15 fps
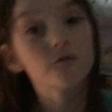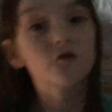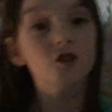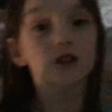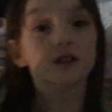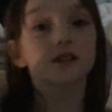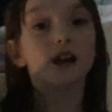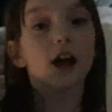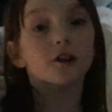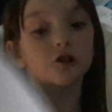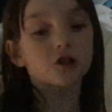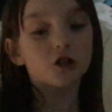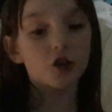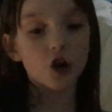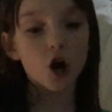for the stage
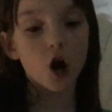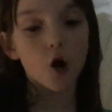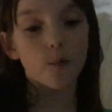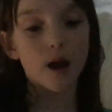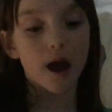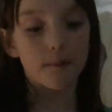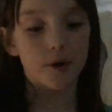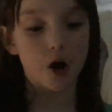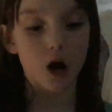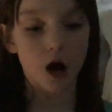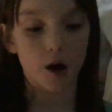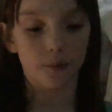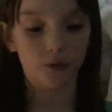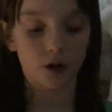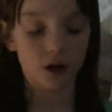2 paper
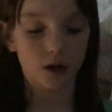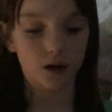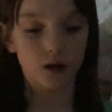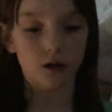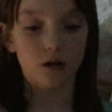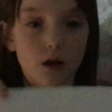airplane.